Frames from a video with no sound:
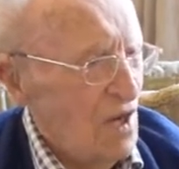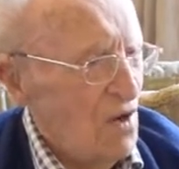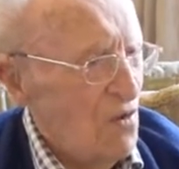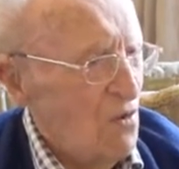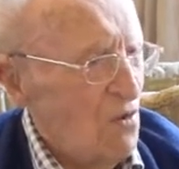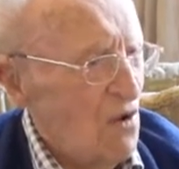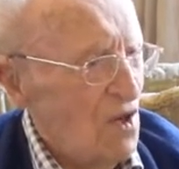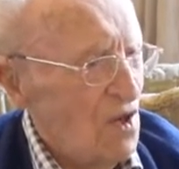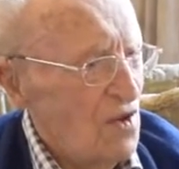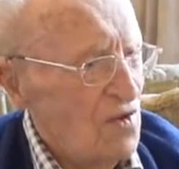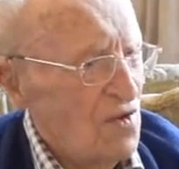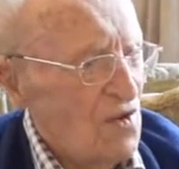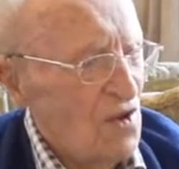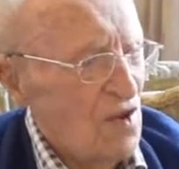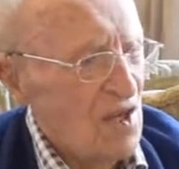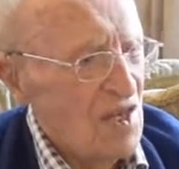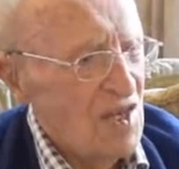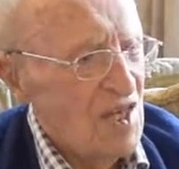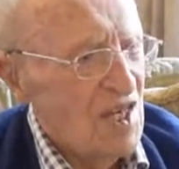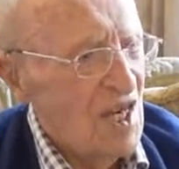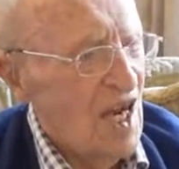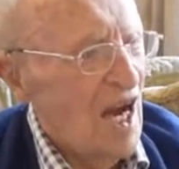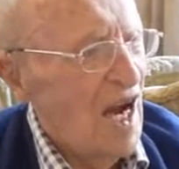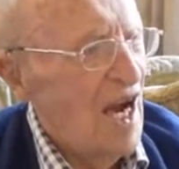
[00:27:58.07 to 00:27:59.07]
with uh,
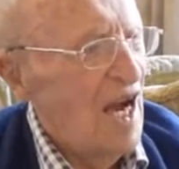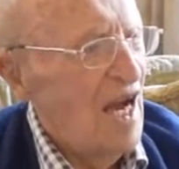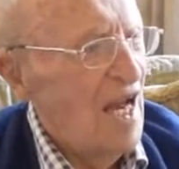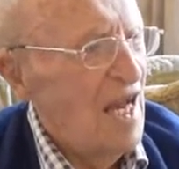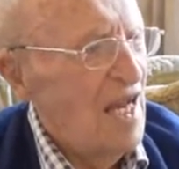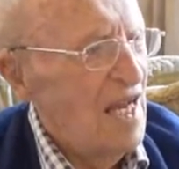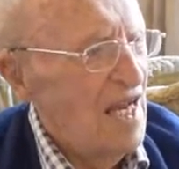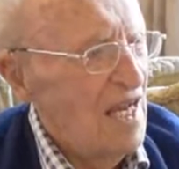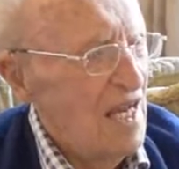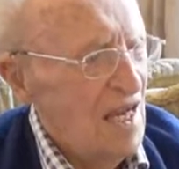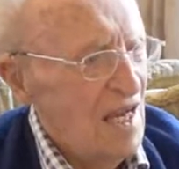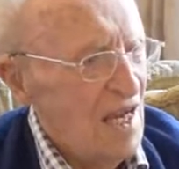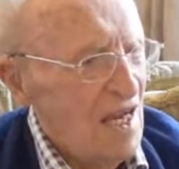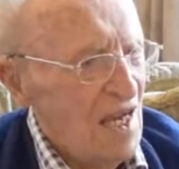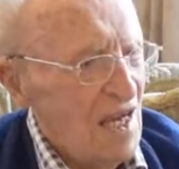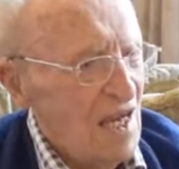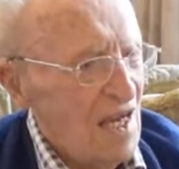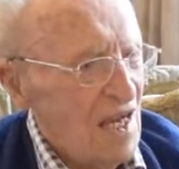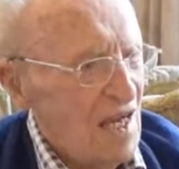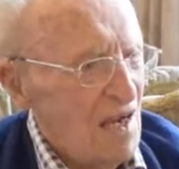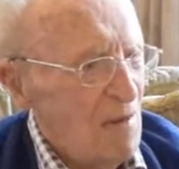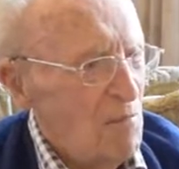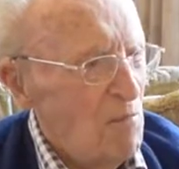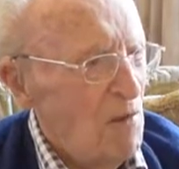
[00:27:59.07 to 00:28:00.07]
Thai
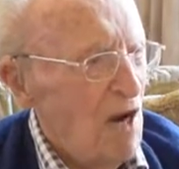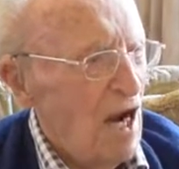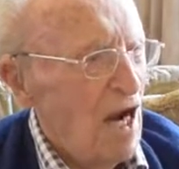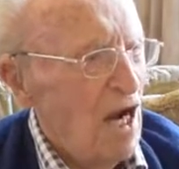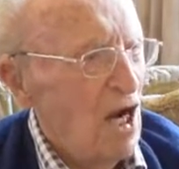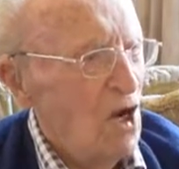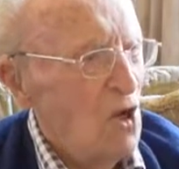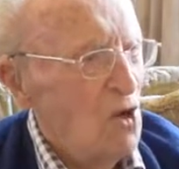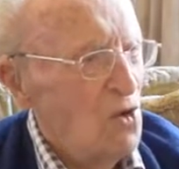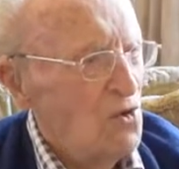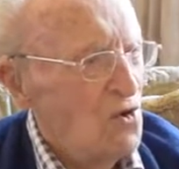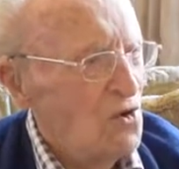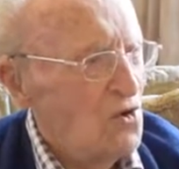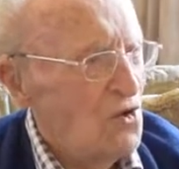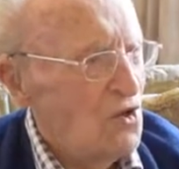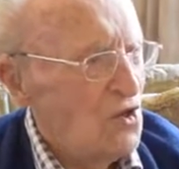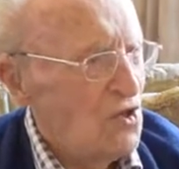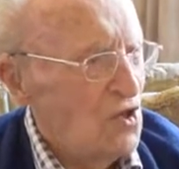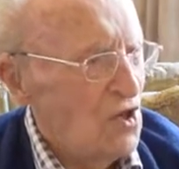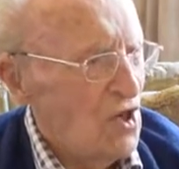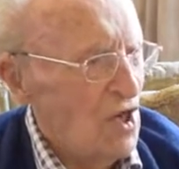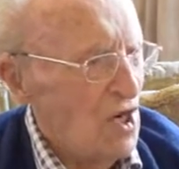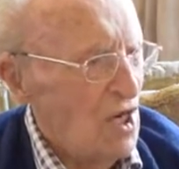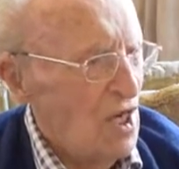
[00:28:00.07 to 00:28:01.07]

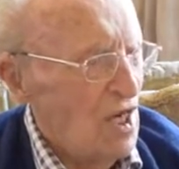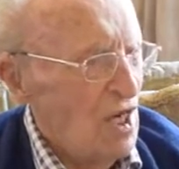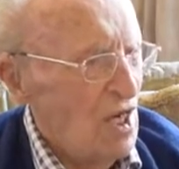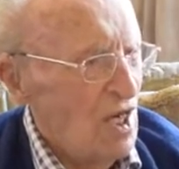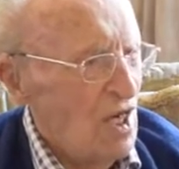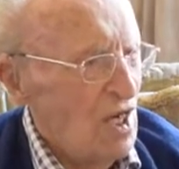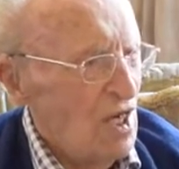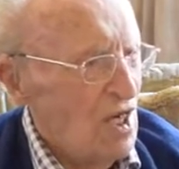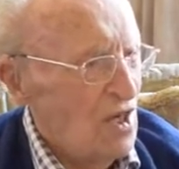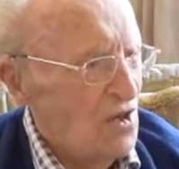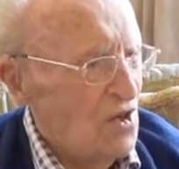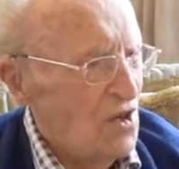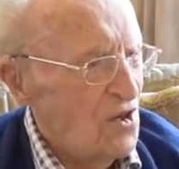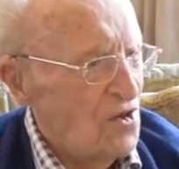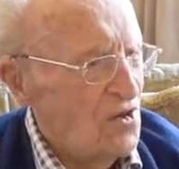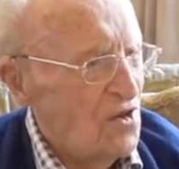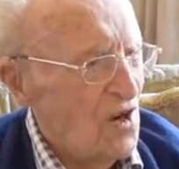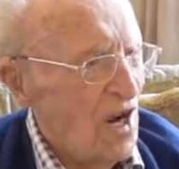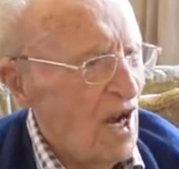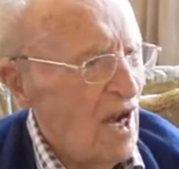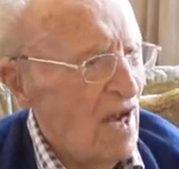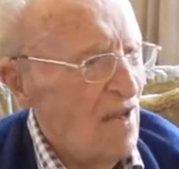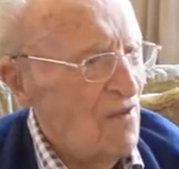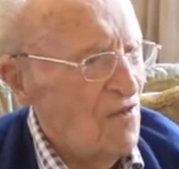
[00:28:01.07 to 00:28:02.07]
mahouts to
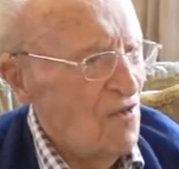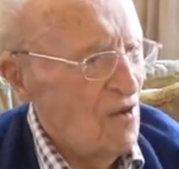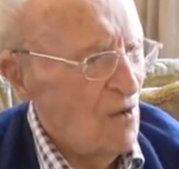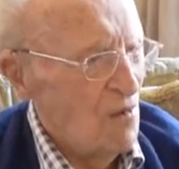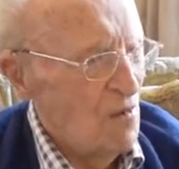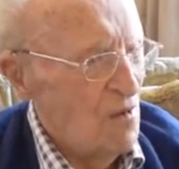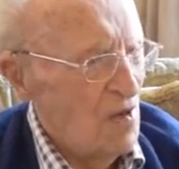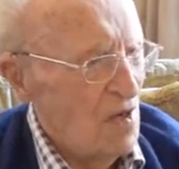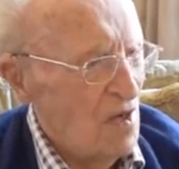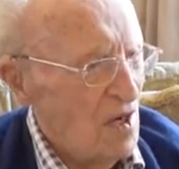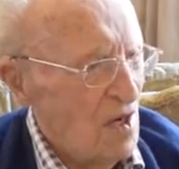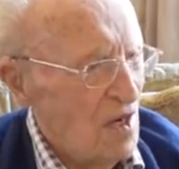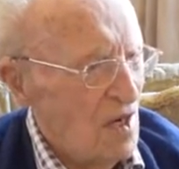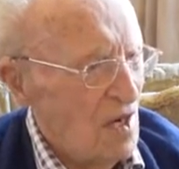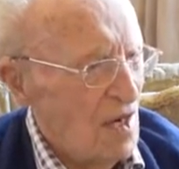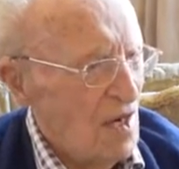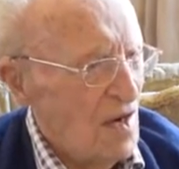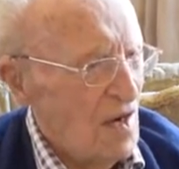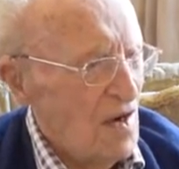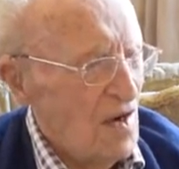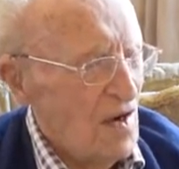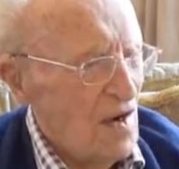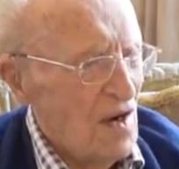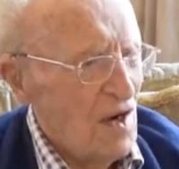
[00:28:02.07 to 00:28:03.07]
drive them
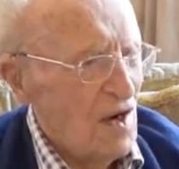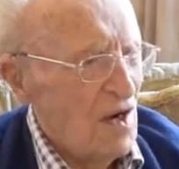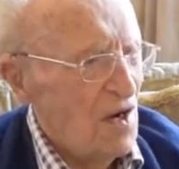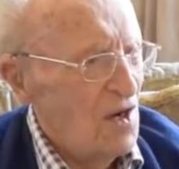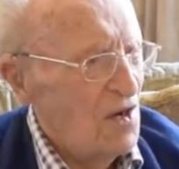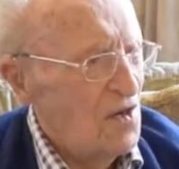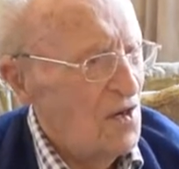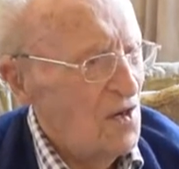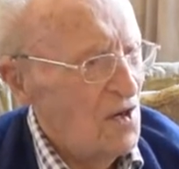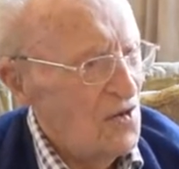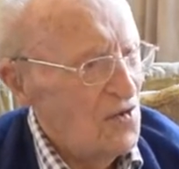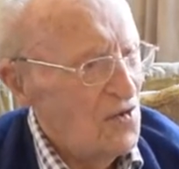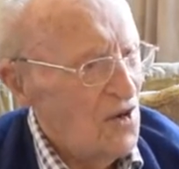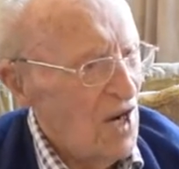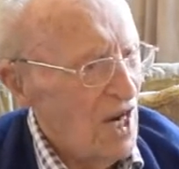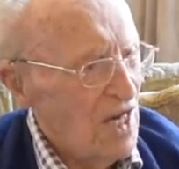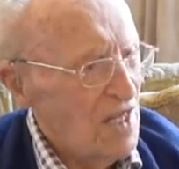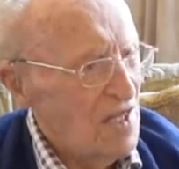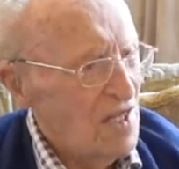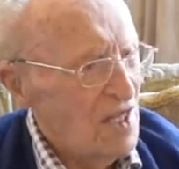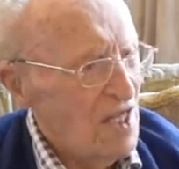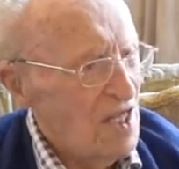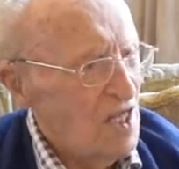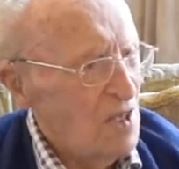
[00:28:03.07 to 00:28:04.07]
and
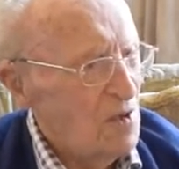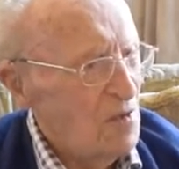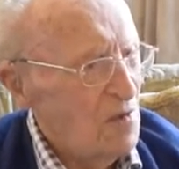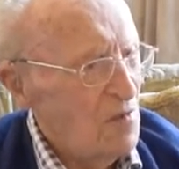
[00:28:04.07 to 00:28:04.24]
drag these